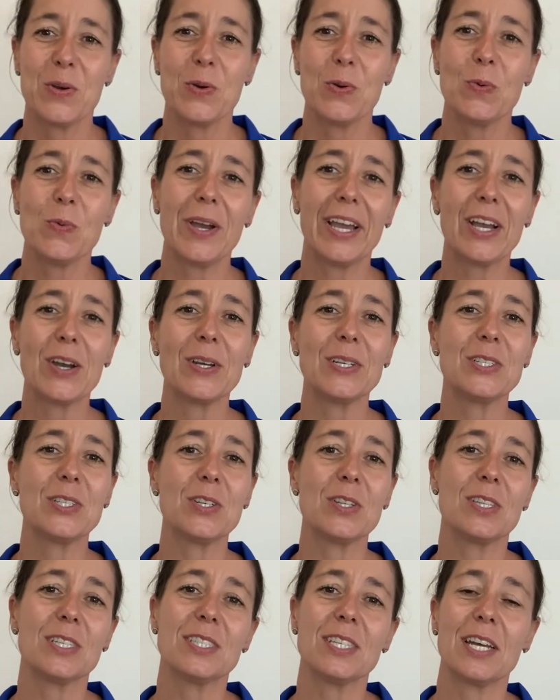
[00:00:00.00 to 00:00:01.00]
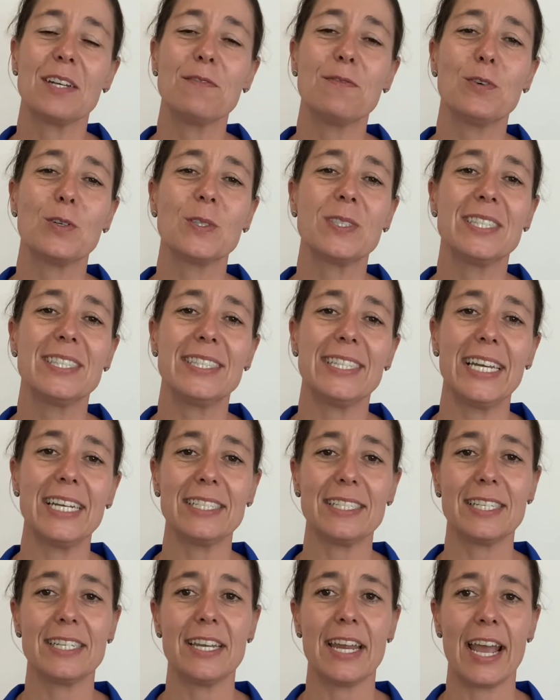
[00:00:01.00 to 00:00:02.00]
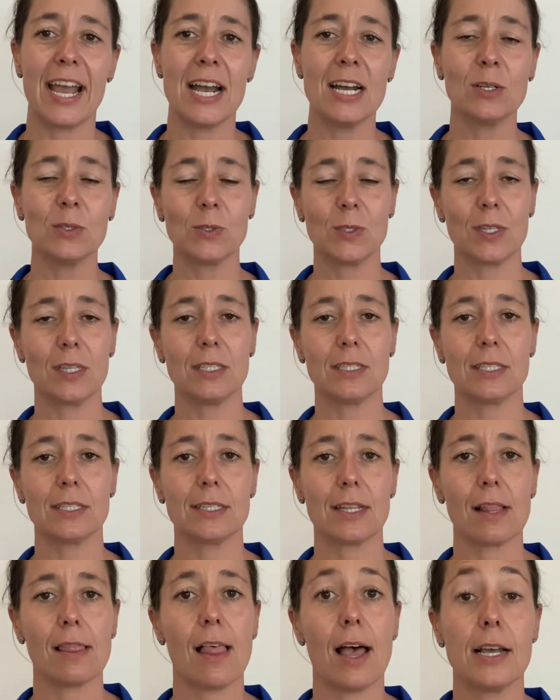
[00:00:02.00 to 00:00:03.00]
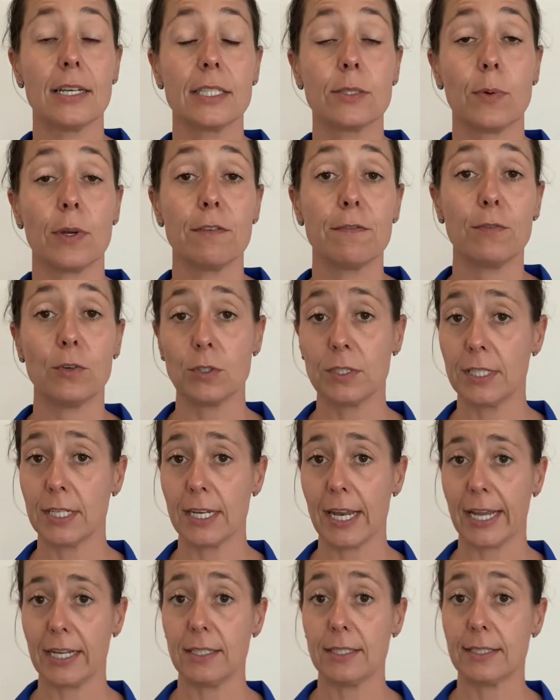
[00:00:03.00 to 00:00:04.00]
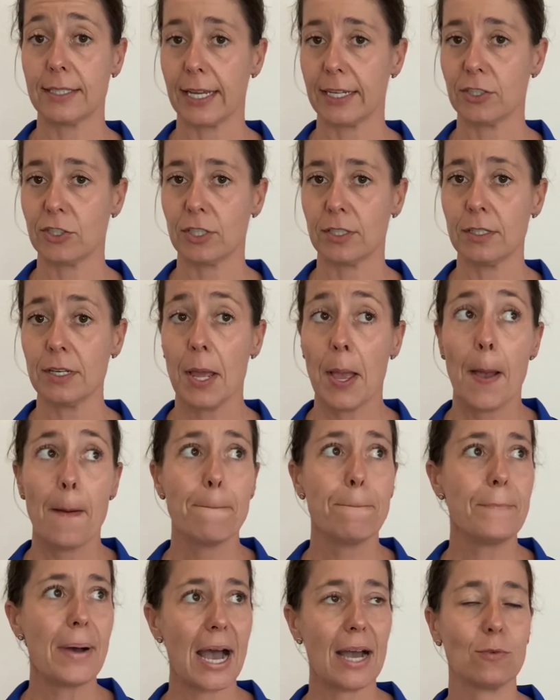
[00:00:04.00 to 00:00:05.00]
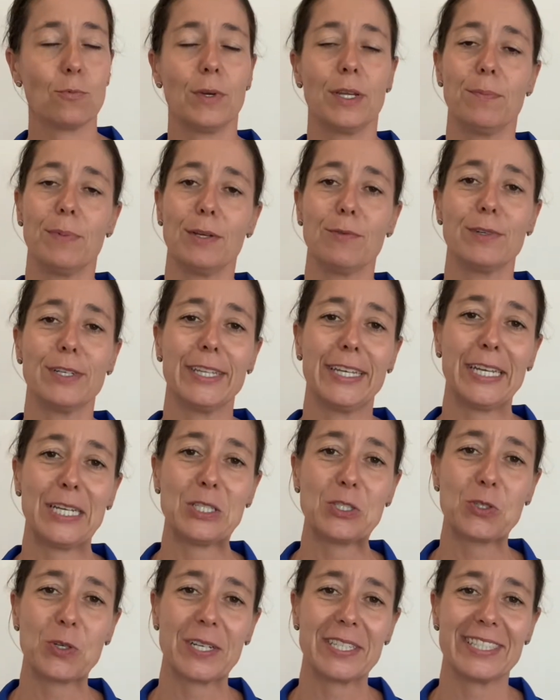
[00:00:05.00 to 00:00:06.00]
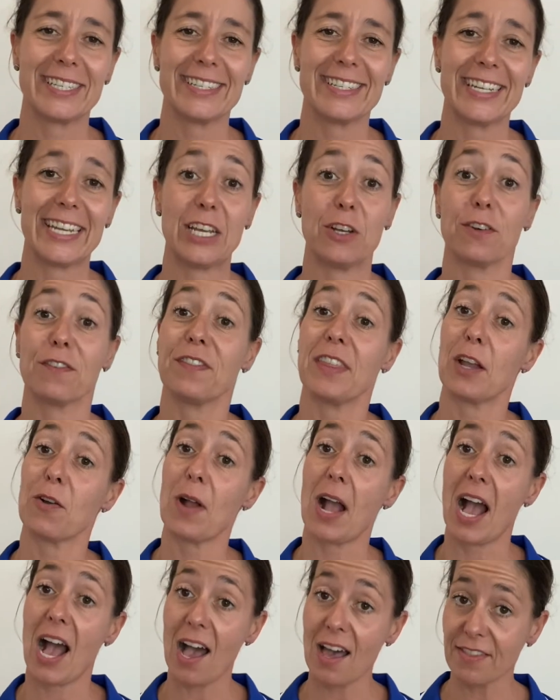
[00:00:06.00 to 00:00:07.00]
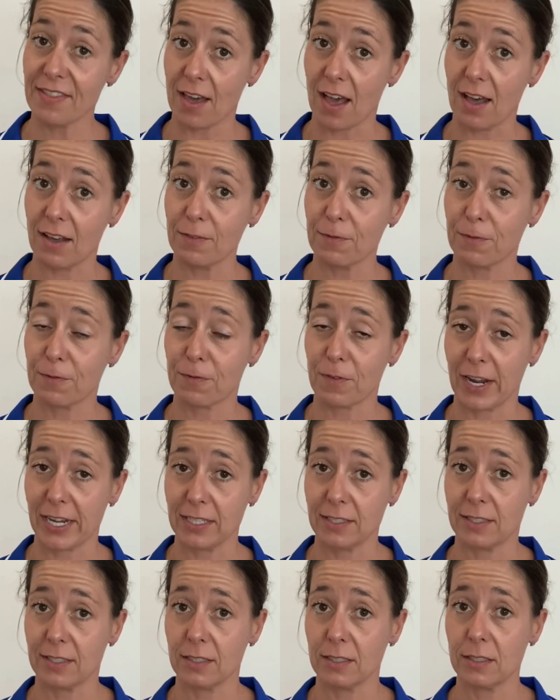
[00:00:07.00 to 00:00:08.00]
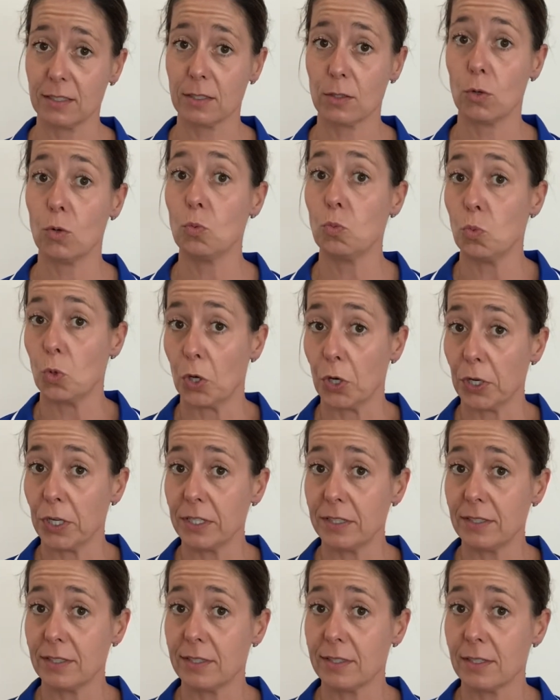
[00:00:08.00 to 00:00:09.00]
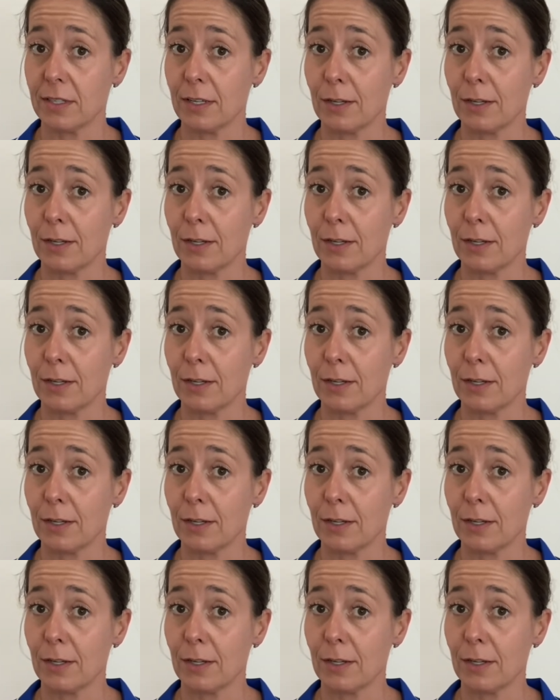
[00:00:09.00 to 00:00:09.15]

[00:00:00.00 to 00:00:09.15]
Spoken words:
We're going to do the sign for sit now. So this is the last one for today's session, but we'd be really interested to hear if there are other phrases or words